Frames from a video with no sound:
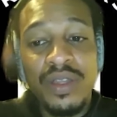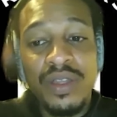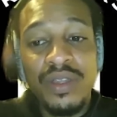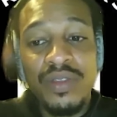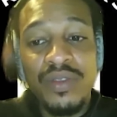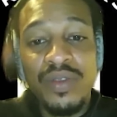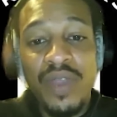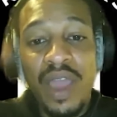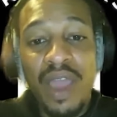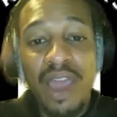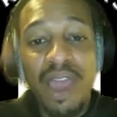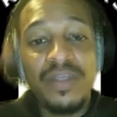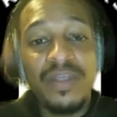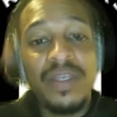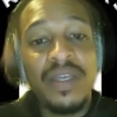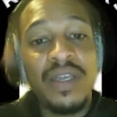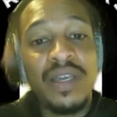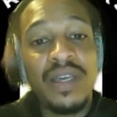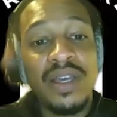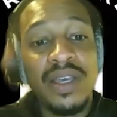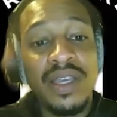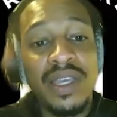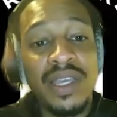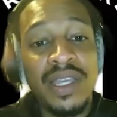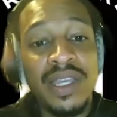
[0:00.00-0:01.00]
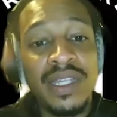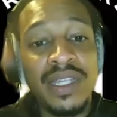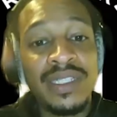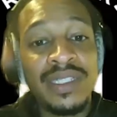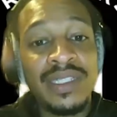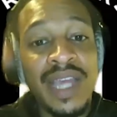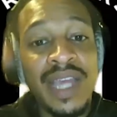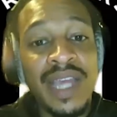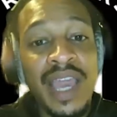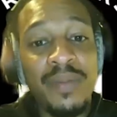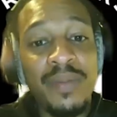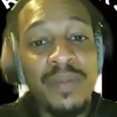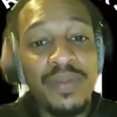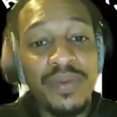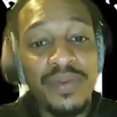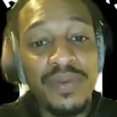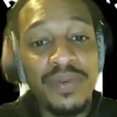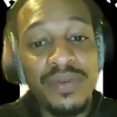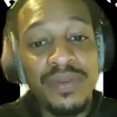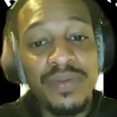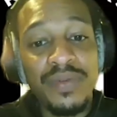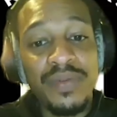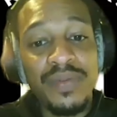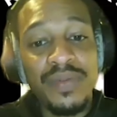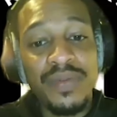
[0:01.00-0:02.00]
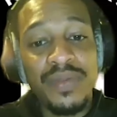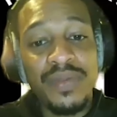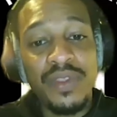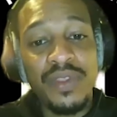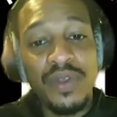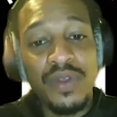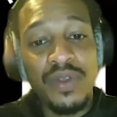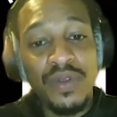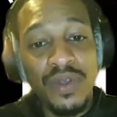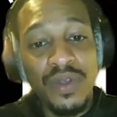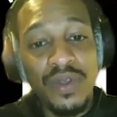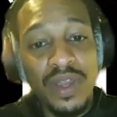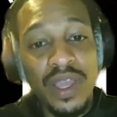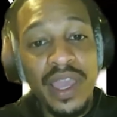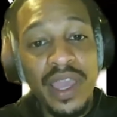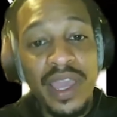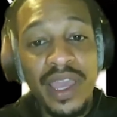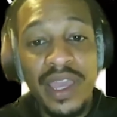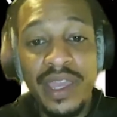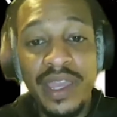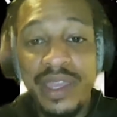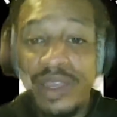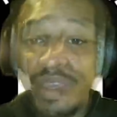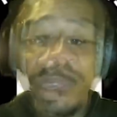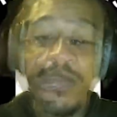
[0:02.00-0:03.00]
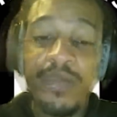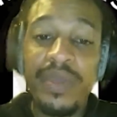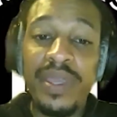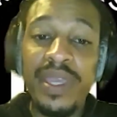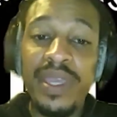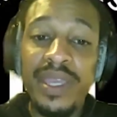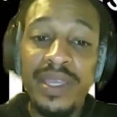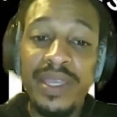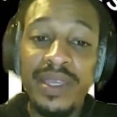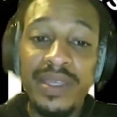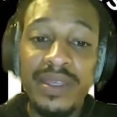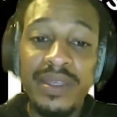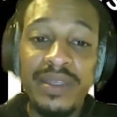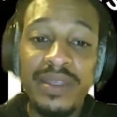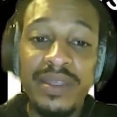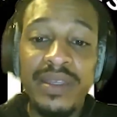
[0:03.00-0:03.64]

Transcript: You have an example or a peak